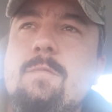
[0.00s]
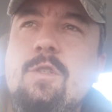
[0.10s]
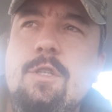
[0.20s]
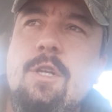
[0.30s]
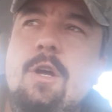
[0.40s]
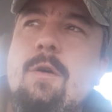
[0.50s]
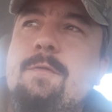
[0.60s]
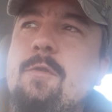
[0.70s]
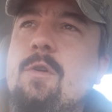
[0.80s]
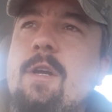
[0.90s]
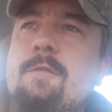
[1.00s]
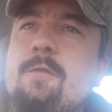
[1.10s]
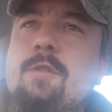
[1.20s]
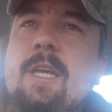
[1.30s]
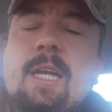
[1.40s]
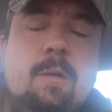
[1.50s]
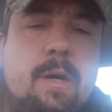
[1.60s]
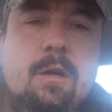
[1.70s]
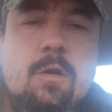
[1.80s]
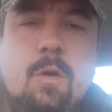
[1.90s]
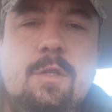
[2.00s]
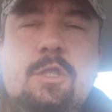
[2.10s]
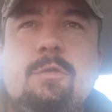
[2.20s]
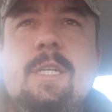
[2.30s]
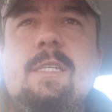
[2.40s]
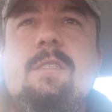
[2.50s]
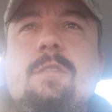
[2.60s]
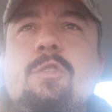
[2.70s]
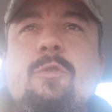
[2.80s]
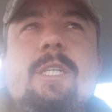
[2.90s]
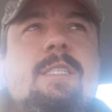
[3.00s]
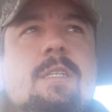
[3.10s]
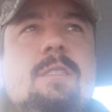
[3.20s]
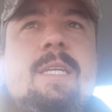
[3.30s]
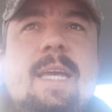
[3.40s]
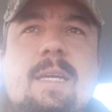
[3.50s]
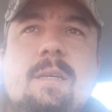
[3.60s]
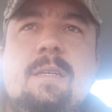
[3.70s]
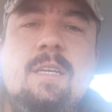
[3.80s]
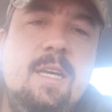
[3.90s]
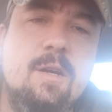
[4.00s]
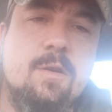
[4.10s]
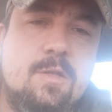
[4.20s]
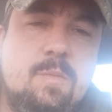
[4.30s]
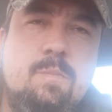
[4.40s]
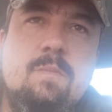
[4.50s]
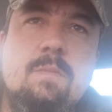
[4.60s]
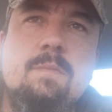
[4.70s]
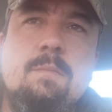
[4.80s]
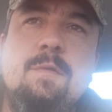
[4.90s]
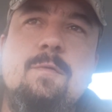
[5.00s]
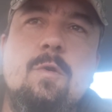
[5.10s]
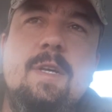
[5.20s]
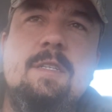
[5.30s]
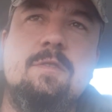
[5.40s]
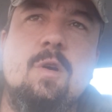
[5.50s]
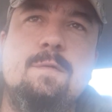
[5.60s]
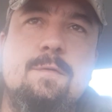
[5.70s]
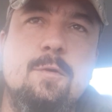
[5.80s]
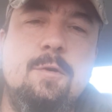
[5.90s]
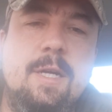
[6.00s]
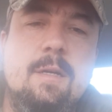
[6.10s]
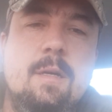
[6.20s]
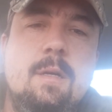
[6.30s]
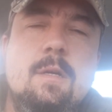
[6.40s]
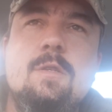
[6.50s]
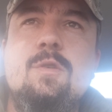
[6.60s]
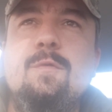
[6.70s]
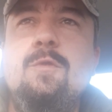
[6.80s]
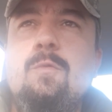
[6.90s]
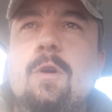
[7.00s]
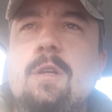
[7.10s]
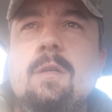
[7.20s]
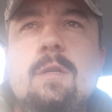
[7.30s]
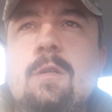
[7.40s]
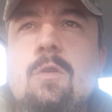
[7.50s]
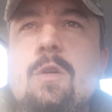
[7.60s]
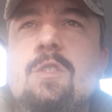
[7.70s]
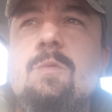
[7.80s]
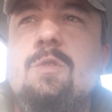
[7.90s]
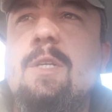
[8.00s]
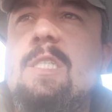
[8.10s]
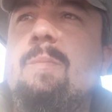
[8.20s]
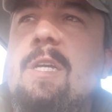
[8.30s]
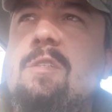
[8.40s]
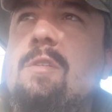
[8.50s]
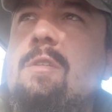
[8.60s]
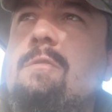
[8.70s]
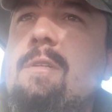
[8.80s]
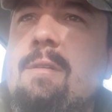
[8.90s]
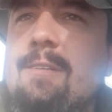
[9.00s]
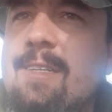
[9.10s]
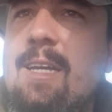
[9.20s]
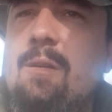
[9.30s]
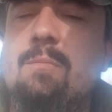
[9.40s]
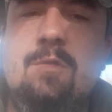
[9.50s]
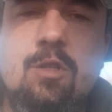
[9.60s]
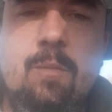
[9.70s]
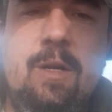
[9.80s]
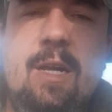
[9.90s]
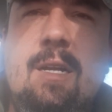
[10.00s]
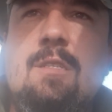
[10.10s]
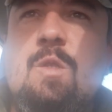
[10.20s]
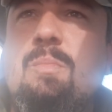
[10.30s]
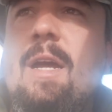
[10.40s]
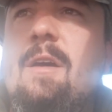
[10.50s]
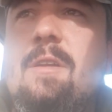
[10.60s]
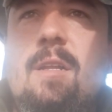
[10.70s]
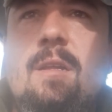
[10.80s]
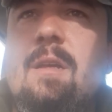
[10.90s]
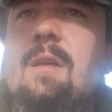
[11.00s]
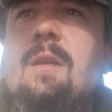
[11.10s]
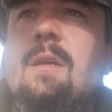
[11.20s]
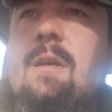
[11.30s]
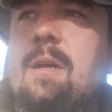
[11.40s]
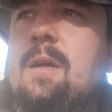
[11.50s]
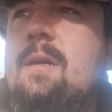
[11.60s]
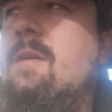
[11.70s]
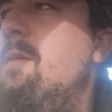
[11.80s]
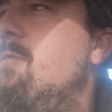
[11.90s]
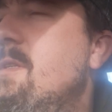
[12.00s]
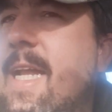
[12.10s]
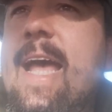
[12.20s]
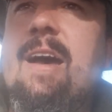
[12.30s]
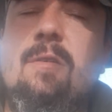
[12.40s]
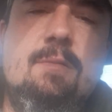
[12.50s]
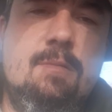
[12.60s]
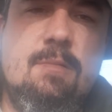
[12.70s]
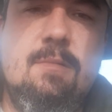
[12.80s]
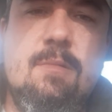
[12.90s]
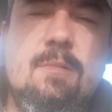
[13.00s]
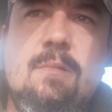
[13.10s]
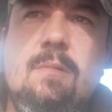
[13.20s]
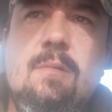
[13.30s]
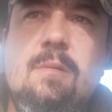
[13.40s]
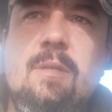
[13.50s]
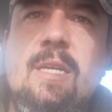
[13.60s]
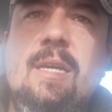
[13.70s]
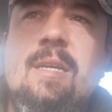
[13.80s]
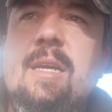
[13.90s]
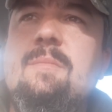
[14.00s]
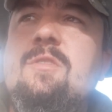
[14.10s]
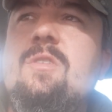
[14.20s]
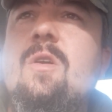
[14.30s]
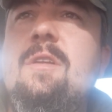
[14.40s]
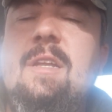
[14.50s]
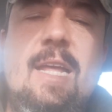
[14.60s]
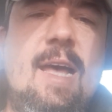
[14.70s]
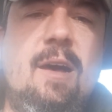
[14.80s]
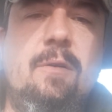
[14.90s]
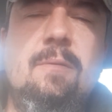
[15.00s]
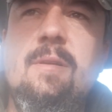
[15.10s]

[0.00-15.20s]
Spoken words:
If you're thinking about growing trees take years before they start fruiting. So if you want to grow some trees, make sure you get them germinated, sprouted now. Get them started now.